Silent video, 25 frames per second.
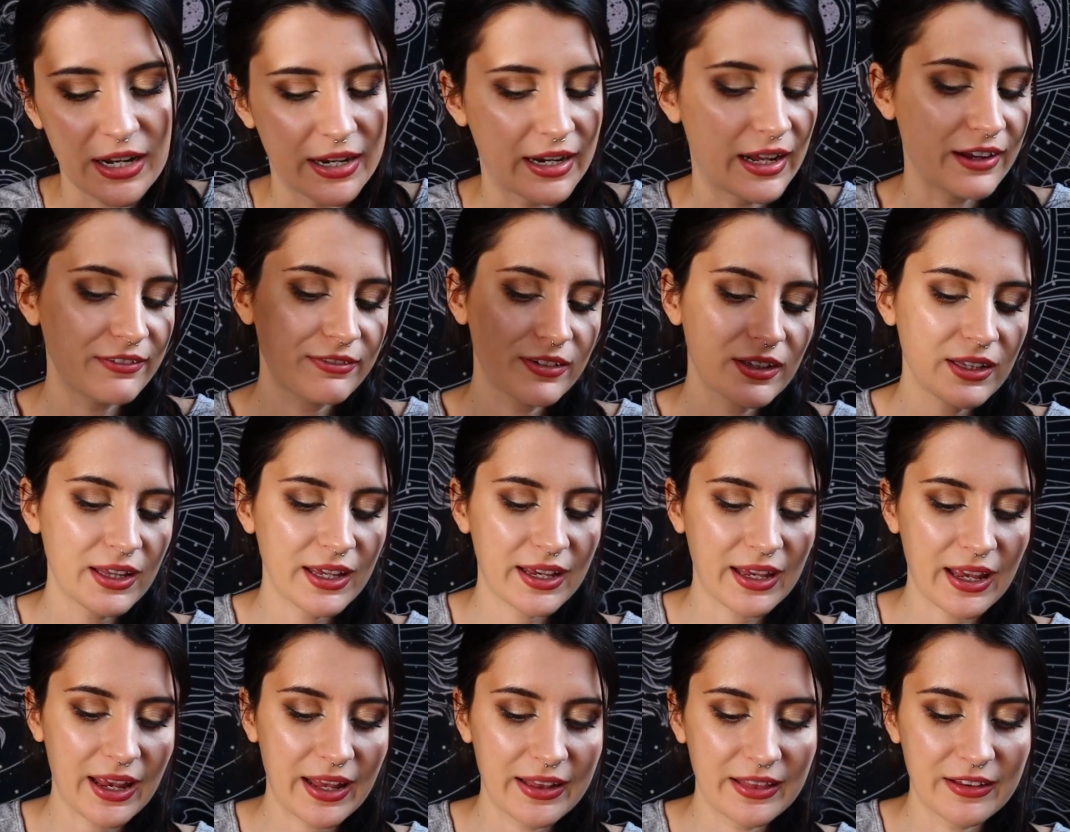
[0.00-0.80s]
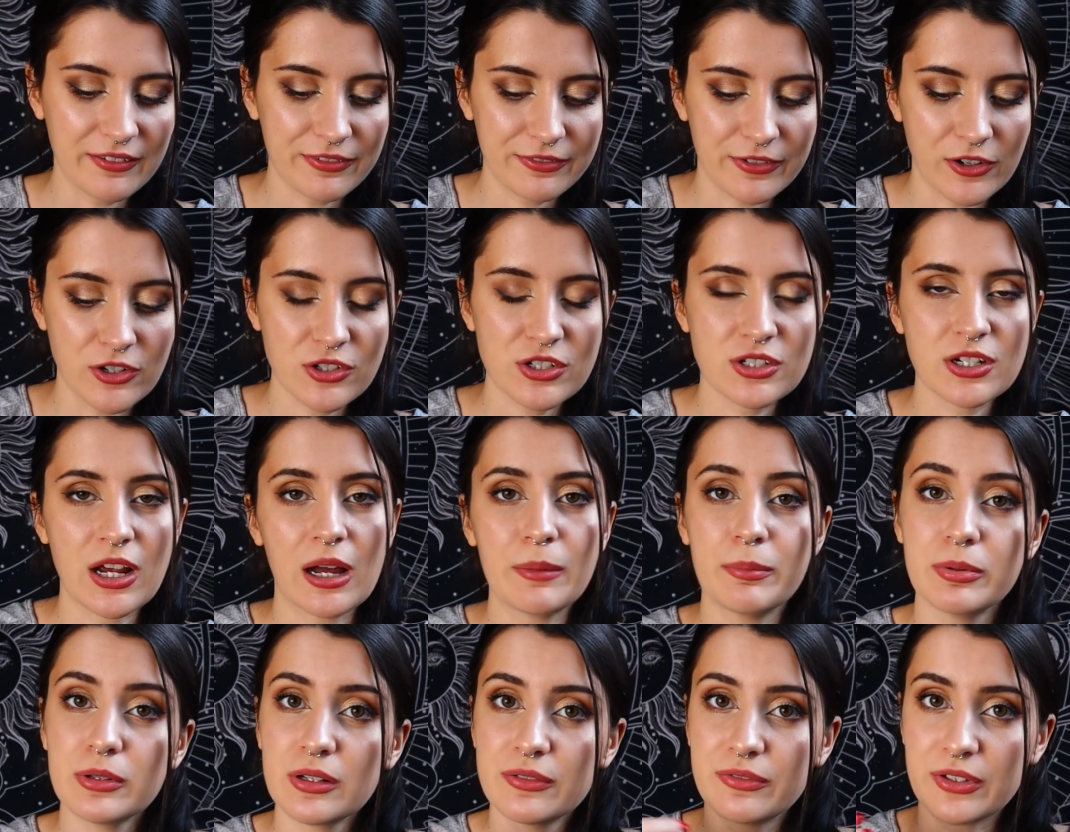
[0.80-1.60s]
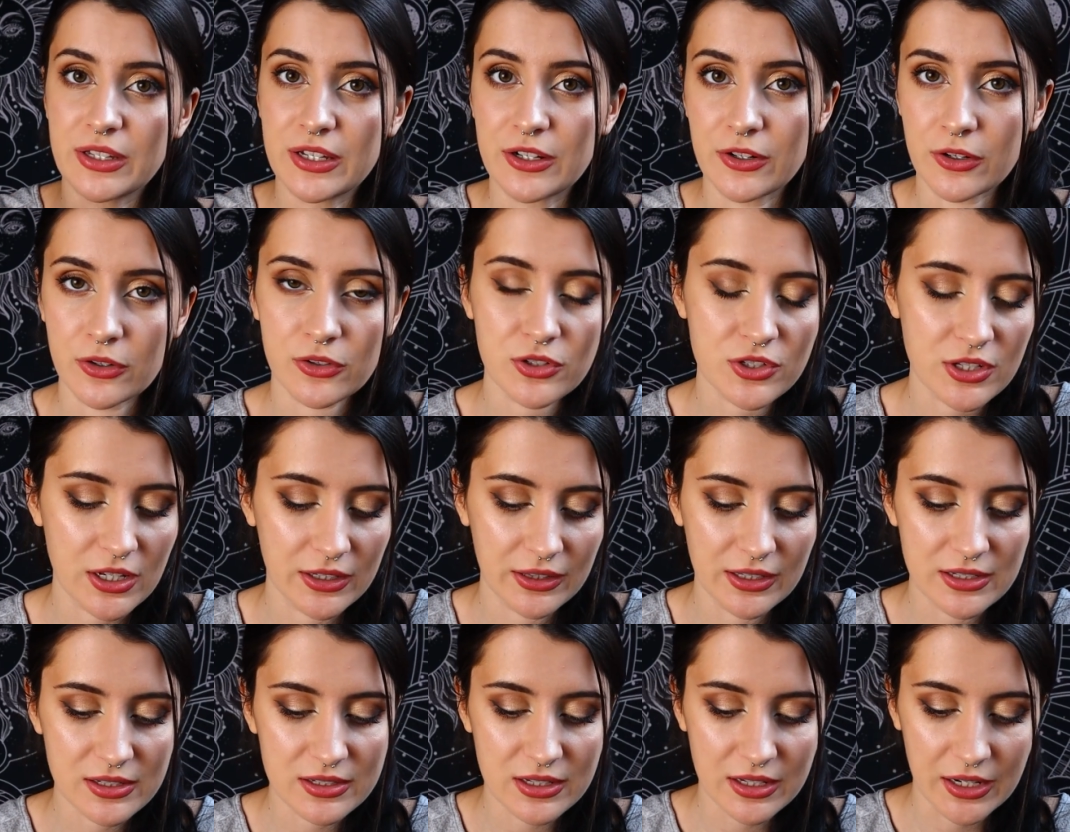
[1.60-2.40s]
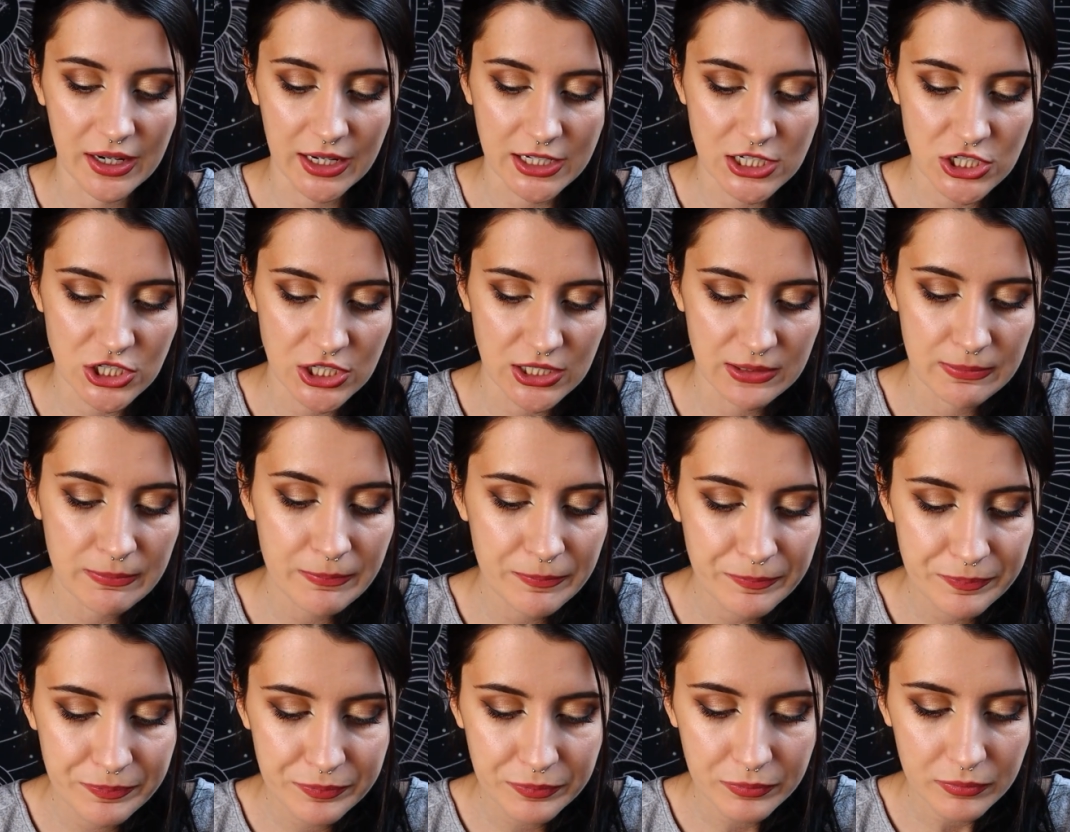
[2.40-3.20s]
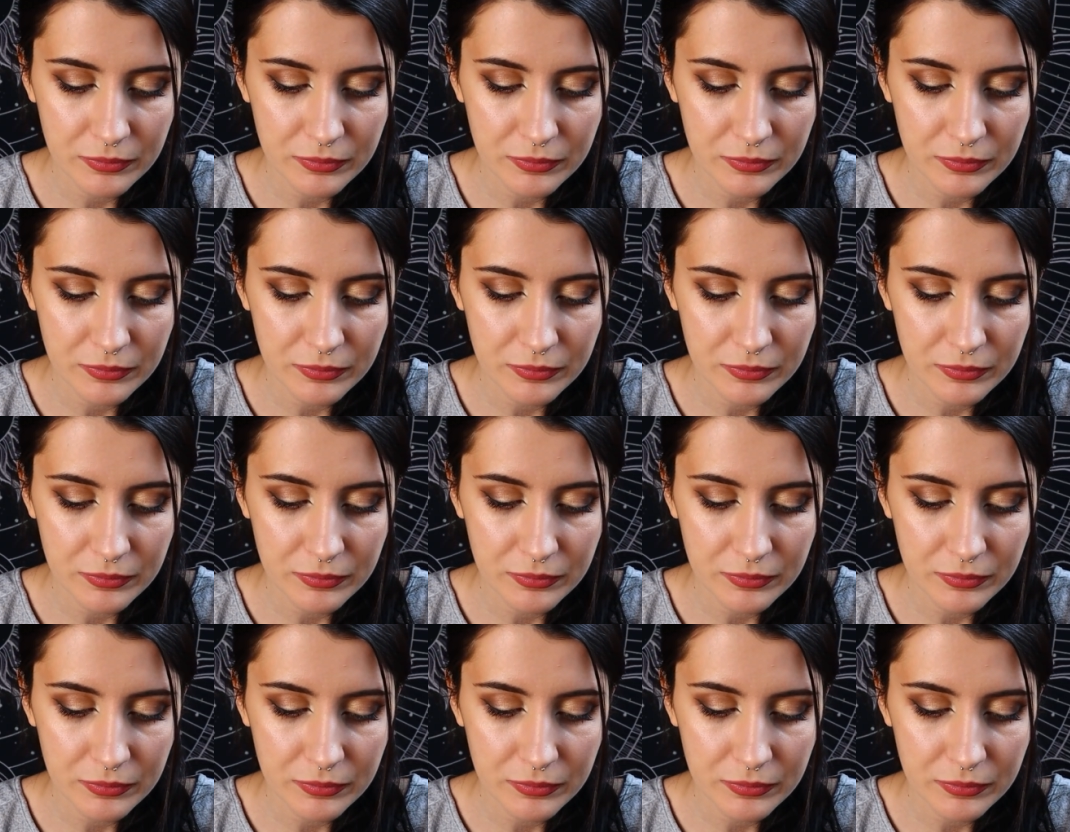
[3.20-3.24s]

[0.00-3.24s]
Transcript: And I feel like in the first couple of years in this connection,